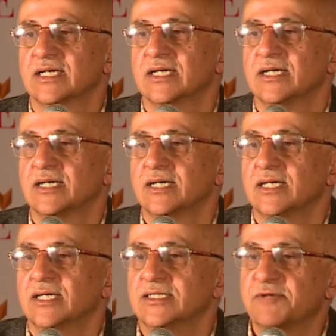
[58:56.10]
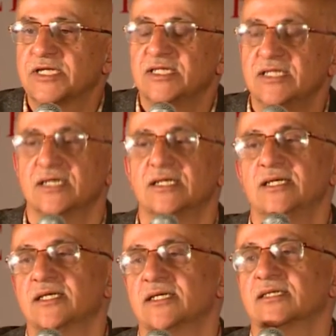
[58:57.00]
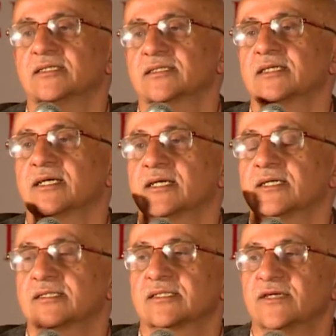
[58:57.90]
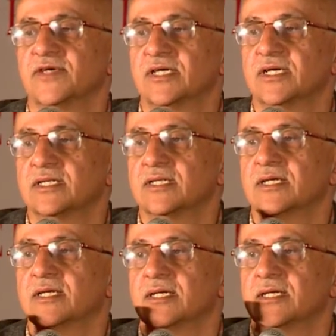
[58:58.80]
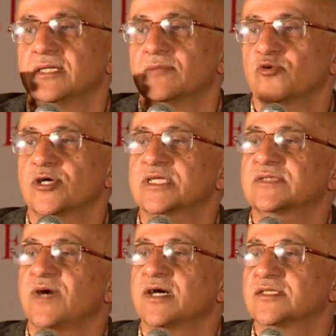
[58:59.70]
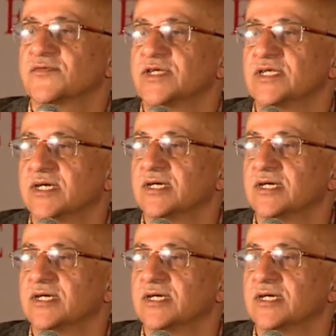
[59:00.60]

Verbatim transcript: uh, especially the early years, uh, serving in, in, in the poorest parts of India,